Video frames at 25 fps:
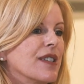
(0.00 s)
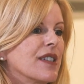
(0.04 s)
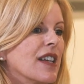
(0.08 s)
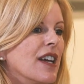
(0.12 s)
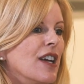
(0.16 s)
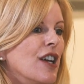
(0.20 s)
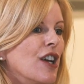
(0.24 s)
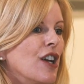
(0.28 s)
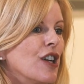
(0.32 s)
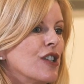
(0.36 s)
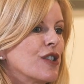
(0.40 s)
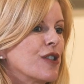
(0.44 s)

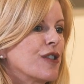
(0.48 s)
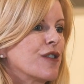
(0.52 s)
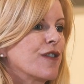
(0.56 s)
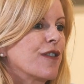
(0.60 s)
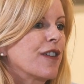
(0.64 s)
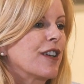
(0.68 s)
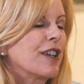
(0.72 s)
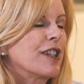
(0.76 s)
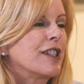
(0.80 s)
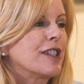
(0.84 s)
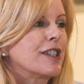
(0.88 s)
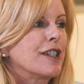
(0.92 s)
So it's
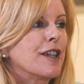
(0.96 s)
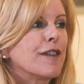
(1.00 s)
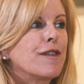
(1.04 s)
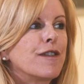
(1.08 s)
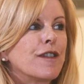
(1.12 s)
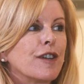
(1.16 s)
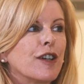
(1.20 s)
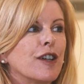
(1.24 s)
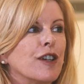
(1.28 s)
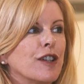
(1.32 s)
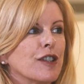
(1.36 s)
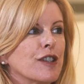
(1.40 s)
very
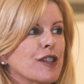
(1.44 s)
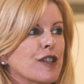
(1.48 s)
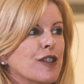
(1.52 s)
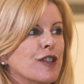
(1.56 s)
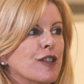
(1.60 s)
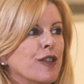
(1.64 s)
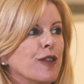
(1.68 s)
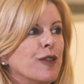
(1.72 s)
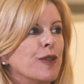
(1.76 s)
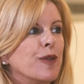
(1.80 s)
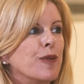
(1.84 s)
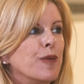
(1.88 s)
difficult
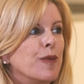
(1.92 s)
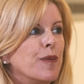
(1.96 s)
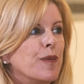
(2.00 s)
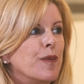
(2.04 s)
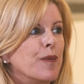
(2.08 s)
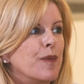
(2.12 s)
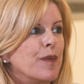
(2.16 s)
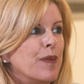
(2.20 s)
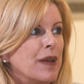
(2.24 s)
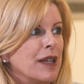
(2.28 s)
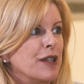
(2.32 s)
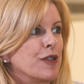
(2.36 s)
to
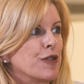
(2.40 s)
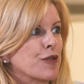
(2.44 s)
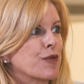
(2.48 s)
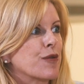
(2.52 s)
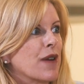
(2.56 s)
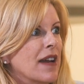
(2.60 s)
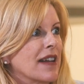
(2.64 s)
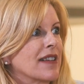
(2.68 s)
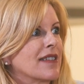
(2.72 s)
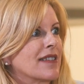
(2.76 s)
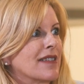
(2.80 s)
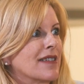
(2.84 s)
be
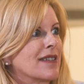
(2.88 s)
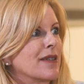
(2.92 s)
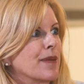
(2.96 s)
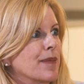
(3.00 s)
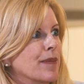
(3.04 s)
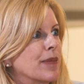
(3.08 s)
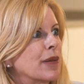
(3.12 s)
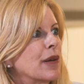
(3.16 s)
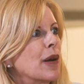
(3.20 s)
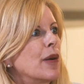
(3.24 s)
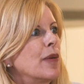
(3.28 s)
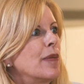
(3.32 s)
dressed
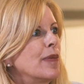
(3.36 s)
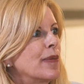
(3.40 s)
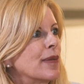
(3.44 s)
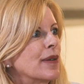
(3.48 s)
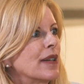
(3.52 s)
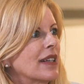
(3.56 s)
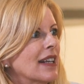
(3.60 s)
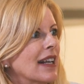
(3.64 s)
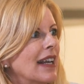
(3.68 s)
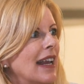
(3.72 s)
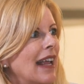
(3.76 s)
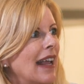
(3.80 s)

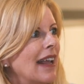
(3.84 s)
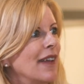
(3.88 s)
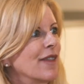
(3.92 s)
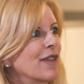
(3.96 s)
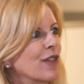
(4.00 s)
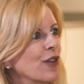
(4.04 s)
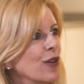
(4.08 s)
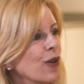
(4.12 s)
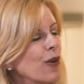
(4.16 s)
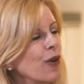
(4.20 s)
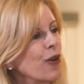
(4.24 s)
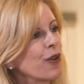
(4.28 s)
appropriately
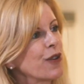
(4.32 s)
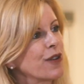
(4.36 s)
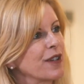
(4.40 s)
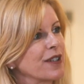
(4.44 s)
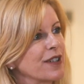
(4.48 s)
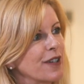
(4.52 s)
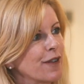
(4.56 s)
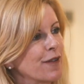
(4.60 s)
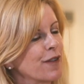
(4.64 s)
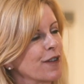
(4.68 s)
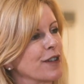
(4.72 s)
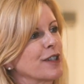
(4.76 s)
for all the
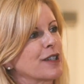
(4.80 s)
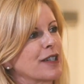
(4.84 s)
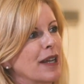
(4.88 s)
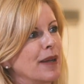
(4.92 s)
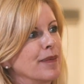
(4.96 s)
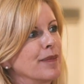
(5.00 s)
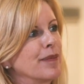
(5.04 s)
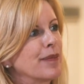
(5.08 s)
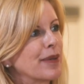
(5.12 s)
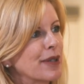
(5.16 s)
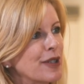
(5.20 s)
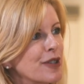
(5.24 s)
different
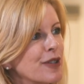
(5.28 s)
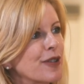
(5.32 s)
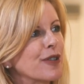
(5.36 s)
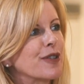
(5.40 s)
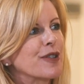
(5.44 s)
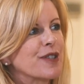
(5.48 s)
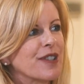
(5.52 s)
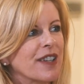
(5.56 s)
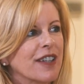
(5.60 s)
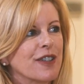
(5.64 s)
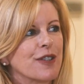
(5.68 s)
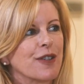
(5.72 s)

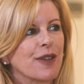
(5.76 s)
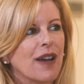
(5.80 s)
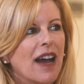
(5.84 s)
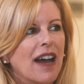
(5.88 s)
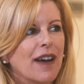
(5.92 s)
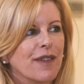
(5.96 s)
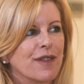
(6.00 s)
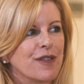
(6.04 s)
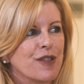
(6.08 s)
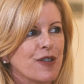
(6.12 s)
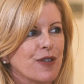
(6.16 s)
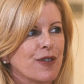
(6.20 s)
temperatures that you
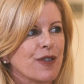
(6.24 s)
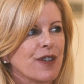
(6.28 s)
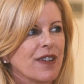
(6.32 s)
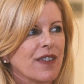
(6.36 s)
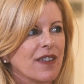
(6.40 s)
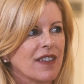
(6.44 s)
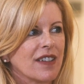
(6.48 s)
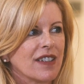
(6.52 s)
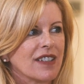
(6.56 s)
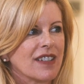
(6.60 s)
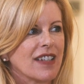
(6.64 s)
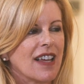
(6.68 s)
have
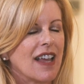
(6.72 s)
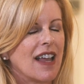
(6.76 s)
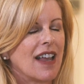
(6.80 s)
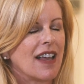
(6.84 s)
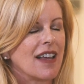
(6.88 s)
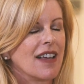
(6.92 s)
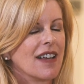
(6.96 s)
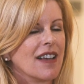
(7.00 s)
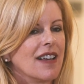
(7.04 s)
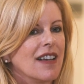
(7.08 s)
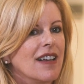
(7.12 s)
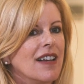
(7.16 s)
during the
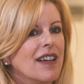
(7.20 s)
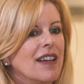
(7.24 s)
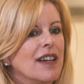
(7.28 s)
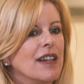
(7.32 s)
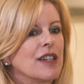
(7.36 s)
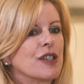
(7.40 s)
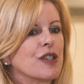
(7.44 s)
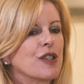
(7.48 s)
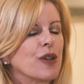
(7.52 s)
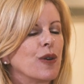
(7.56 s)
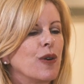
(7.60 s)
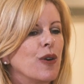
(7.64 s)
day. Yeah.
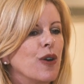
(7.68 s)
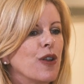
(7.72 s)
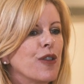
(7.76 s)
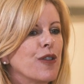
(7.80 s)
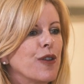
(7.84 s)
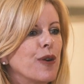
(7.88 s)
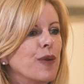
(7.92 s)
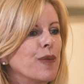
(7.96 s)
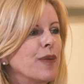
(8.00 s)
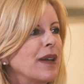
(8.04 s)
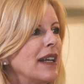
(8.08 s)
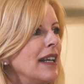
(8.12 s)
So
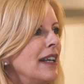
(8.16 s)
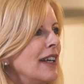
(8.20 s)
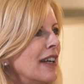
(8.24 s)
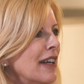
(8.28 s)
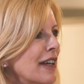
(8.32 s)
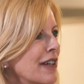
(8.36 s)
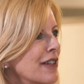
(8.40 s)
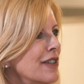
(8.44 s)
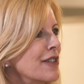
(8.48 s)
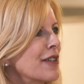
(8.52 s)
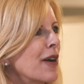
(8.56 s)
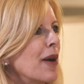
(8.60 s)
although we
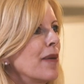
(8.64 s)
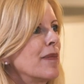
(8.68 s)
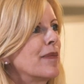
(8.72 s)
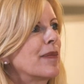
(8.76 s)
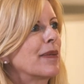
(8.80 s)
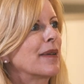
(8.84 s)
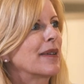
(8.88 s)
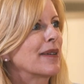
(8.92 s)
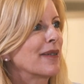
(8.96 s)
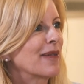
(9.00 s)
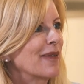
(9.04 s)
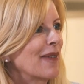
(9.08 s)
layered
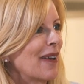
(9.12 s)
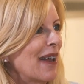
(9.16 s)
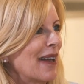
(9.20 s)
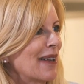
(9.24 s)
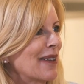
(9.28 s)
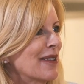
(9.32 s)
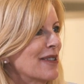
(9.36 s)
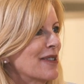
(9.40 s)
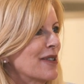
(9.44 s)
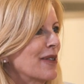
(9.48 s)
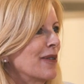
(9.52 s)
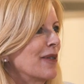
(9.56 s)
up
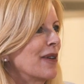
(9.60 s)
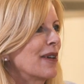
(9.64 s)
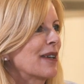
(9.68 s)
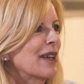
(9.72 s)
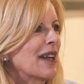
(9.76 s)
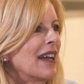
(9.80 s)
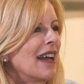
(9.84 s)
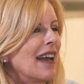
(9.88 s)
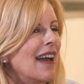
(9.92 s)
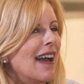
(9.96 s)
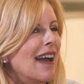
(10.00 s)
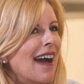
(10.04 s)
and so
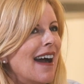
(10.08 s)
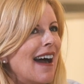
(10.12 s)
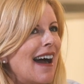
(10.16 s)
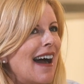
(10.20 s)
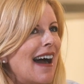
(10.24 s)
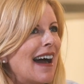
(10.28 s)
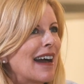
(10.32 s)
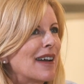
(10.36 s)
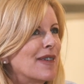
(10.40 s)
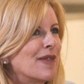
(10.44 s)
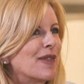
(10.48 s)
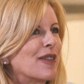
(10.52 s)
on,
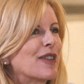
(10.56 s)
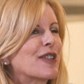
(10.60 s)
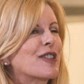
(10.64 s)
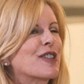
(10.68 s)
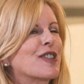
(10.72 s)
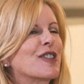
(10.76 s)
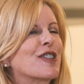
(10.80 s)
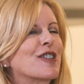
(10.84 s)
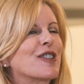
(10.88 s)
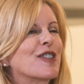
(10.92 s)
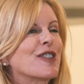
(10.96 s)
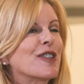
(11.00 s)
I was
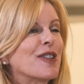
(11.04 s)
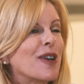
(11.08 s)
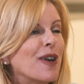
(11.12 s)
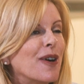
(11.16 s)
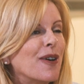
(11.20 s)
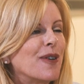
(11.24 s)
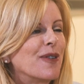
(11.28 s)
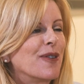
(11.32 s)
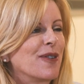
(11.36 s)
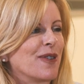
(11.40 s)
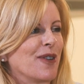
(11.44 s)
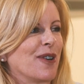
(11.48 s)

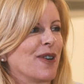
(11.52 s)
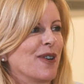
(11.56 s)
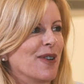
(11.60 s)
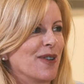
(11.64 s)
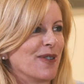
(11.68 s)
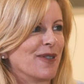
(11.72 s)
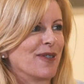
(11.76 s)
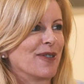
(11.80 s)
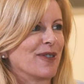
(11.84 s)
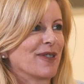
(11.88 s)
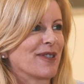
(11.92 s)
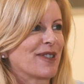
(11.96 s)
so
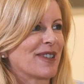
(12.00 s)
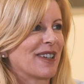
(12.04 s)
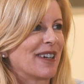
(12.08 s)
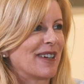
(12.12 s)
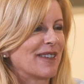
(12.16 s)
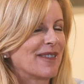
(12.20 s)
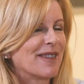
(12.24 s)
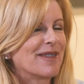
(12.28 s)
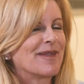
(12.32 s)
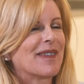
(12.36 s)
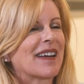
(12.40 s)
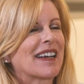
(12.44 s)
cold.
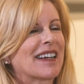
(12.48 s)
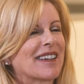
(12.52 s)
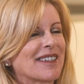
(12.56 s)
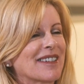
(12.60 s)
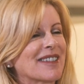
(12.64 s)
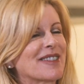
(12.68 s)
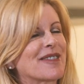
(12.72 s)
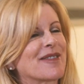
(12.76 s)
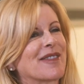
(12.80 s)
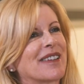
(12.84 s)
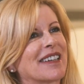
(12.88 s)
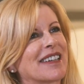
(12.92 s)
Oh my
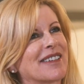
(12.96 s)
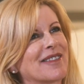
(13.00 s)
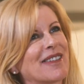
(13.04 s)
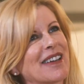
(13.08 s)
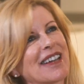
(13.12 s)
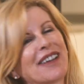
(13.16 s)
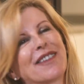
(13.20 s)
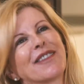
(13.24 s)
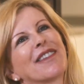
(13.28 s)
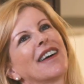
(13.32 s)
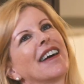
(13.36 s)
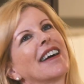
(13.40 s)
gosh, when
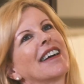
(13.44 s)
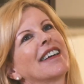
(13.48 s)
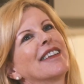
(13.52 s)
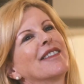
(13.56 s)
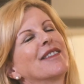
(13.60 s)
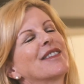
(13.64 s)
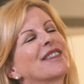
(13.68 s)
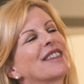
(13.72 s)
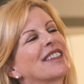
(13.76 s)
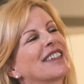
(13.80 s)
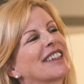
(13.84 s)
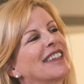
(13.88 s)
we
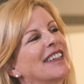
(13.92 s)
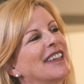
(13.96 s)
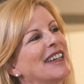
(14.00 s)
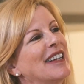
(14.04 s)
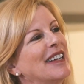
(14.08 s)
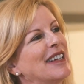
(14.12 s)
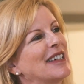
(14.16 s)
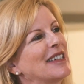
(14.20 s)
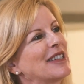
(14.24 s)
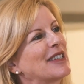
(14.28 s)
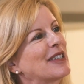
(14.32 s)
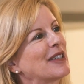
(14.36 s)
arrived
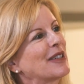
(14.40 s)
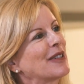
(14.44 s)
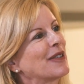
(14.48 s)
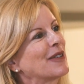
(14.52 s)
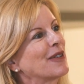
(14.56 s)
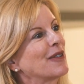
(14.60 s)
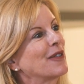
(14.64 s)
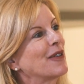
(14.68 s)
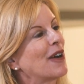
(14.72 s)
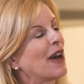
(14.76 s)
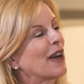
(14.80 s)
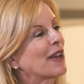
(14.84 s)

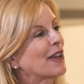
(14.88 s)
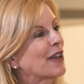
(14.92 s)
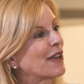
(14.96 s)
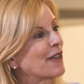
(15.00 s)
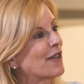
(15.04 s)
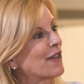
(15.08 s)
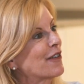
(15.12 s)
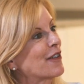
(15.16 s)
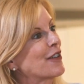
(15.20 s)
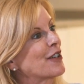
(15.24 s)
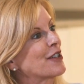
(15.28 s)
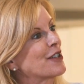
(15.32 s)
on our
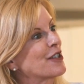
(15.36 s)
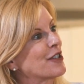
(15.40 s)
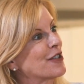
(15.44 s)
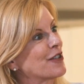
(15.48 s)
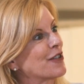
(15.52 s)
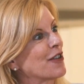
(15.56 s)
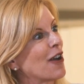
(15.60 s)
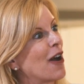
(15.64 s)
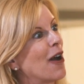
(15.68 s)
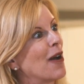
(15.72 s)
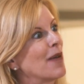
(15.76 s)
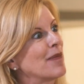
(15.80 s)
first
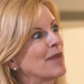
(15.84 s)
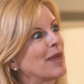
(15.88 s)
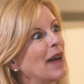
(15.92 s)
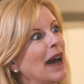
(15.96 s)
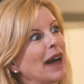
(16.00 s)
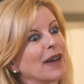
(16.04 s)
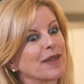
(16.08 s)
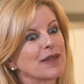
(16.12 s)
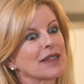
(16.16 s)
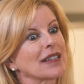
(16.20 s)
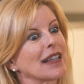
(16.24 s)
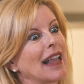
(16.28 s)

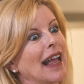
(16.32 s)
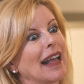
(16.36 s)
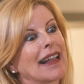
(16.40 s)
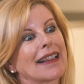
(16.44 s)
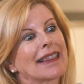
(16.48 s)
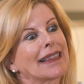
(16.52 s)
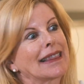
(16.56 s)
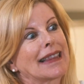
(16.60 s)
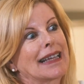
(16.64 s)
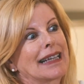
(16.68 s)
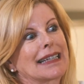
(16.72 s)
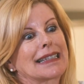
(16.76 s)
stop, I was
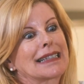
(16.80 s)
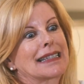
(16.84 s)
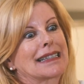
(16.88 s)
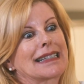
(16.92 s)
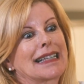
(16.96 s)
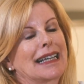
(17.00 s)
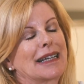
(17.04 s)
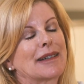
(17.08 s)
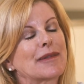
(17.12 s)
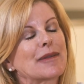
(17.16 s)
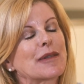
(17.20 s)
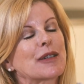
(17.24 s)
like
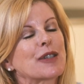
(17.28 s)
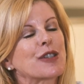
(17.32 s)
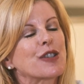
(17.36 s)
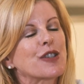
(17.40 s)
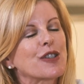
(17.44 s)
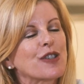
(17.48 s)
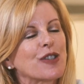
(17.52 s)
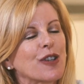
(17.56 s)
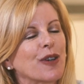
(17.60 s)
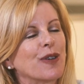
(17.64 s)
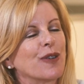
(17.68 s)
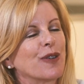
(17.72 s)
this. It was
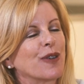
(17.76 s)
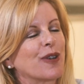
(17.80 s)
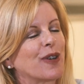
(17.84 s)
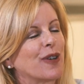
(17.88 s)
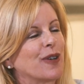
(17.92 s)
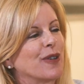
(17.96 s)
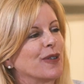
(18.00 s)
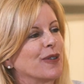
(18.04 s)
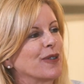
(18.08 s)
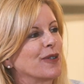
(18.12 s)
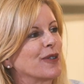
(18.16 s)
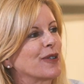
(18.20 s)
so
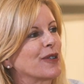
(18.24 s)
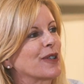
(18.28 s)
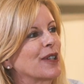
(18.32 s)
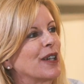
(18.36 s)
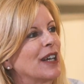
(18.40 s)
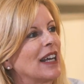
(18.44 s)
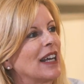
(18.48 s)
cold.